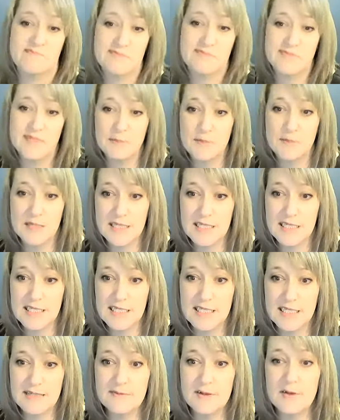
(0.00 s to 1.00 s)
something like
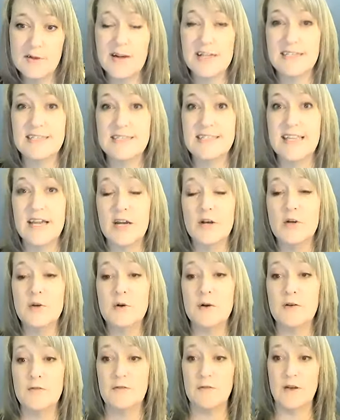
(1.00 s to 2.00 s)
that. All right, scared
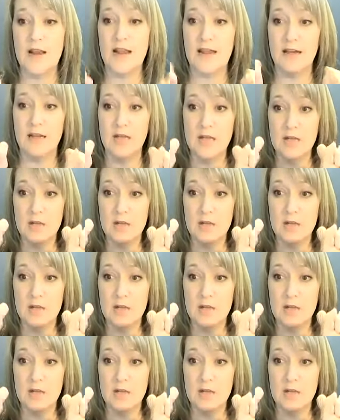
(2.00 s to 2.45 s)
or afraid.